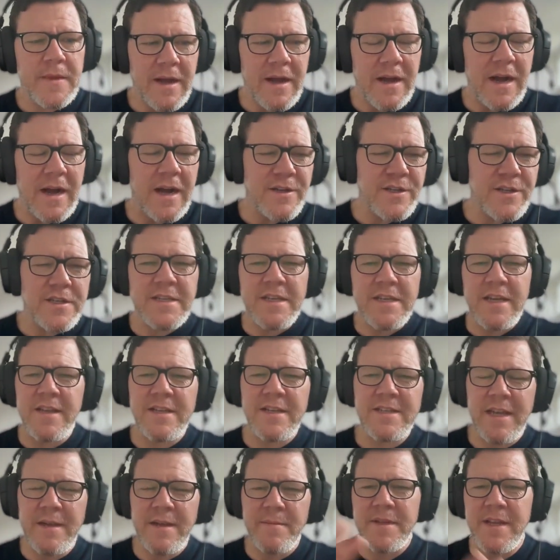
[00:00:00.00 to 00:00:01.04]
I just see the
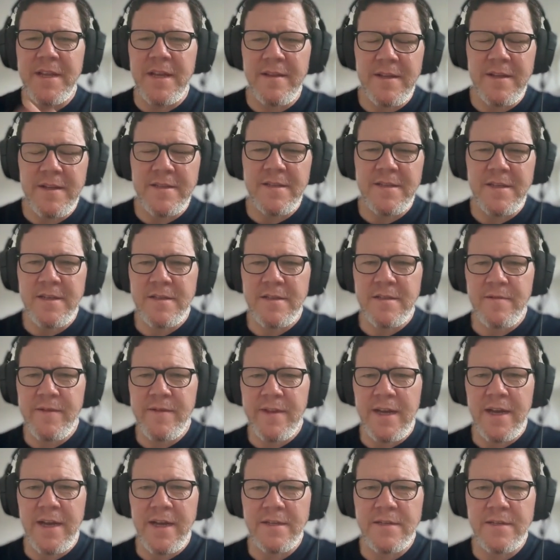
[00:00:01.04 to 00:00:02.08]
same tendencies over the
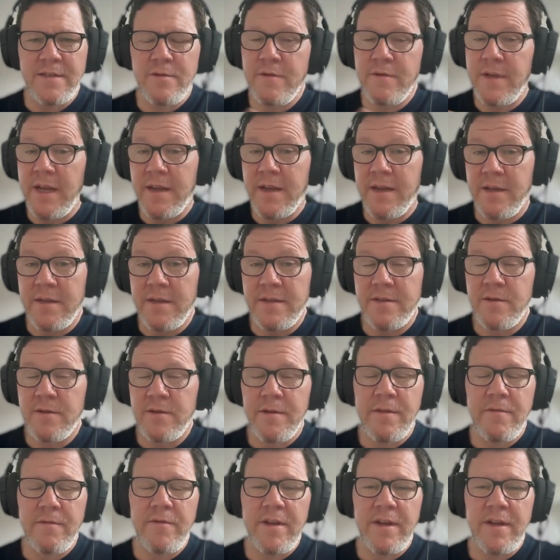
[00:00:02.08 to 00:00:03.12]
last 2 decades or
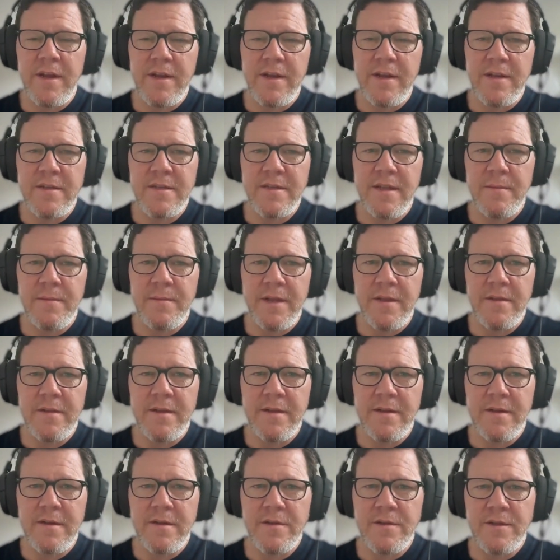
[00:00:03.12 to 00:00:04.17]
3 decades that have been in
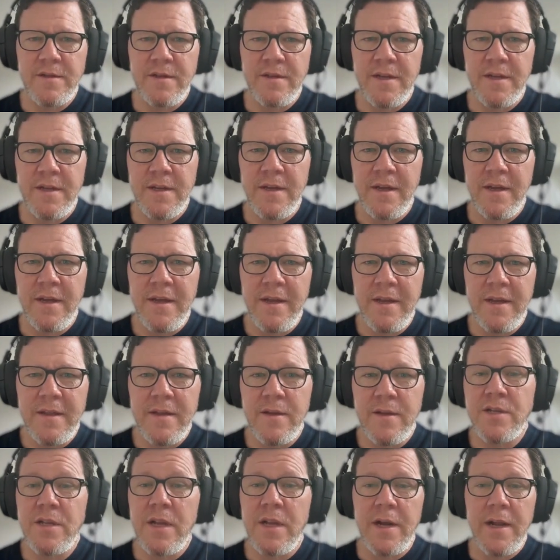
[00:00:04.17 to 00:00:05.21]
technology, that
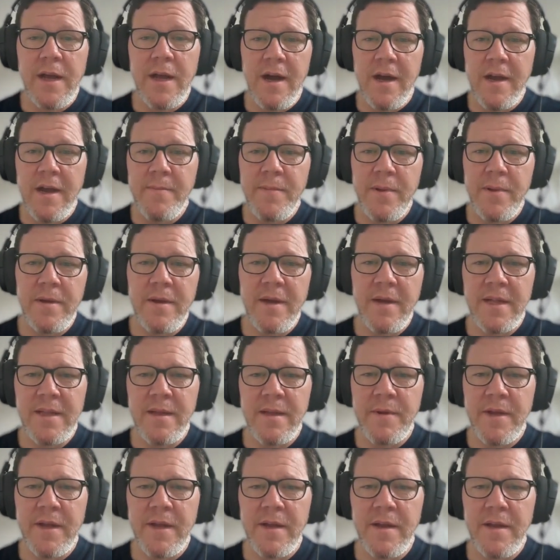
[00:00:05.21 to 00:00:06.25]
there's a lot of hype at the
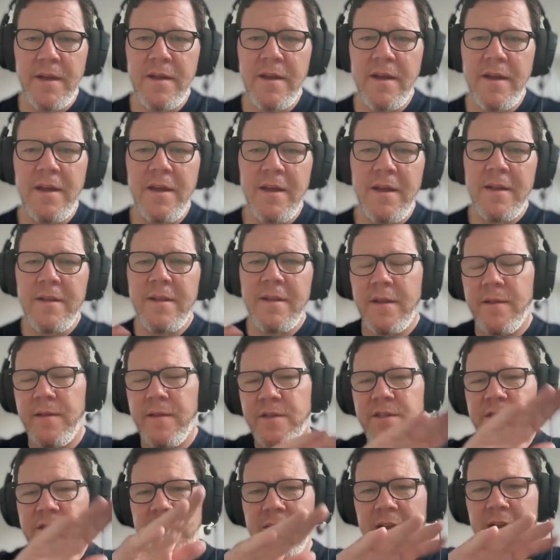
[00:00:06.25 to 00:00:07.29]
beginning, then
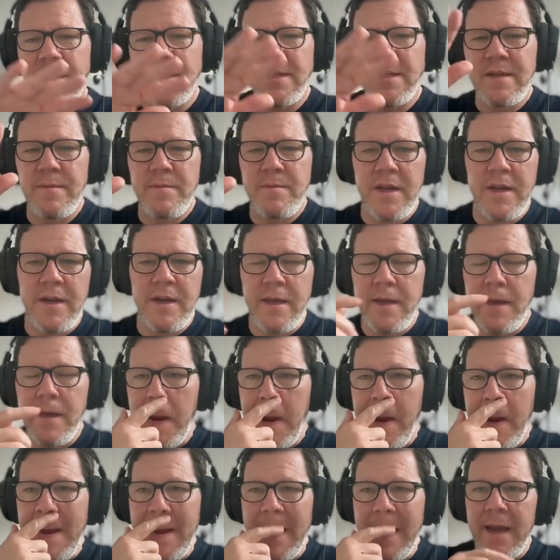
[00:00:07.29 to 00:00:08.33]
there's kind of stability,
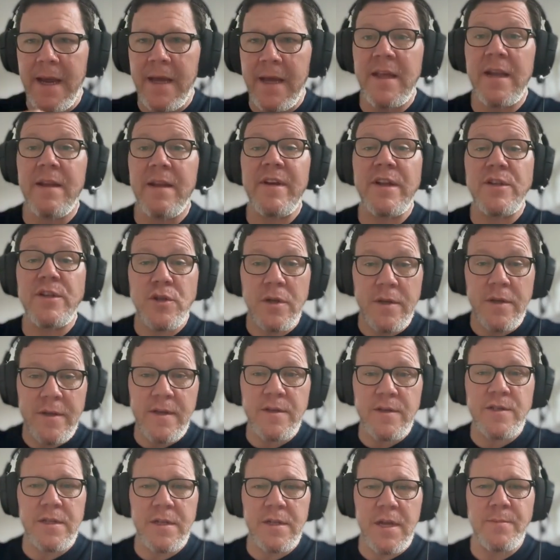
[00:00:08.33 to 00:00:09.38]
and then eventually
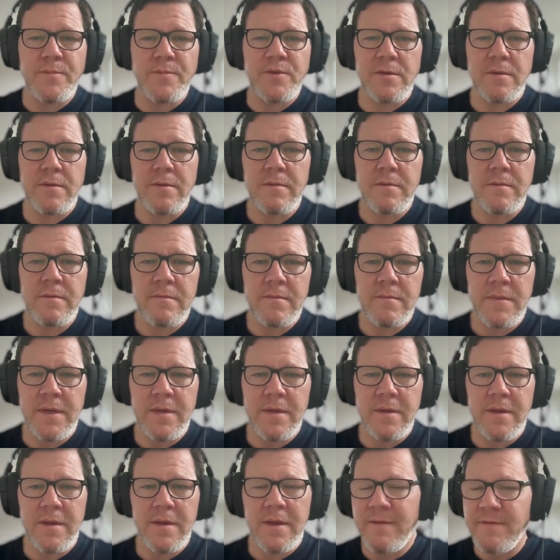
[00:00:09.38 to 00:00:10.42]
there's adoption, right?
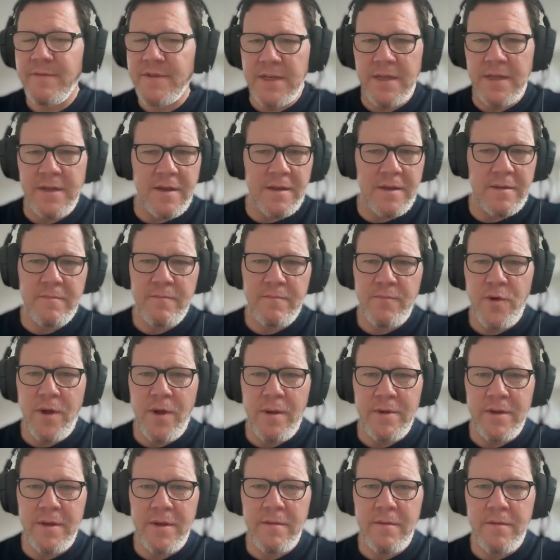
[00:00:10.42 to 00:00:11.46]
And I've seen it
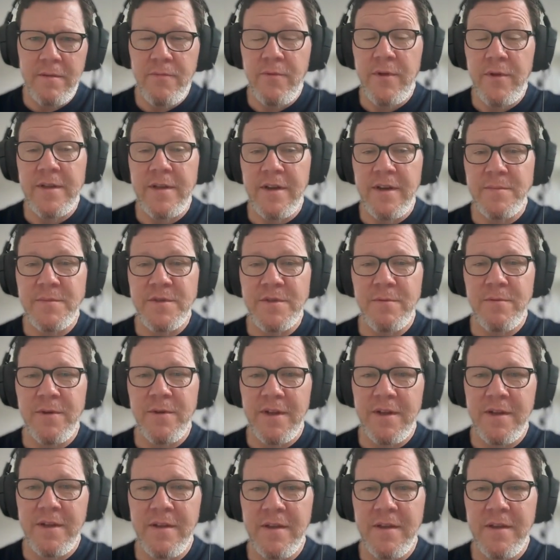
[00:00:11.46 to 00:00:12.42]
probably 3 times already.